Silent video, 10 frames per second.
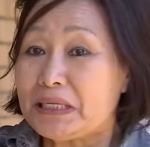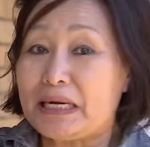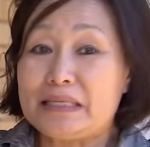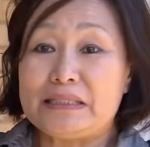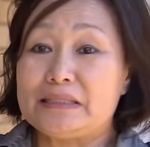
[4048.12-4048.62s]

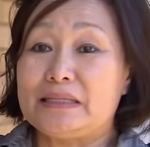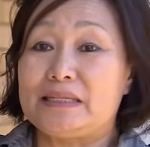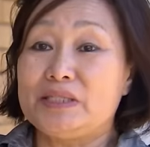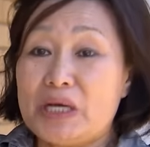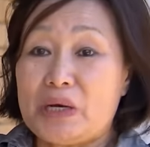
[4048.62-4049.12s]
I did not
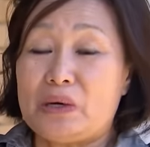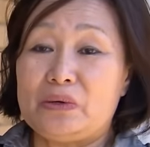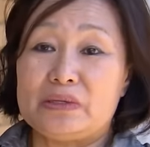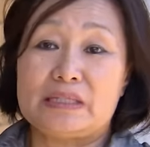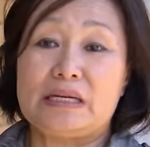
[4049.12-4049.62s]

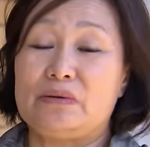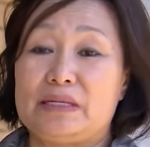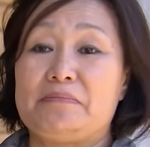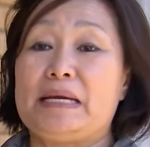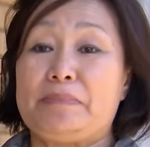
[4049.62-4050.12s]
know that there were
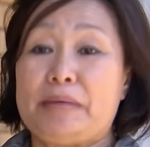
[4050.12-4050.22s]
that many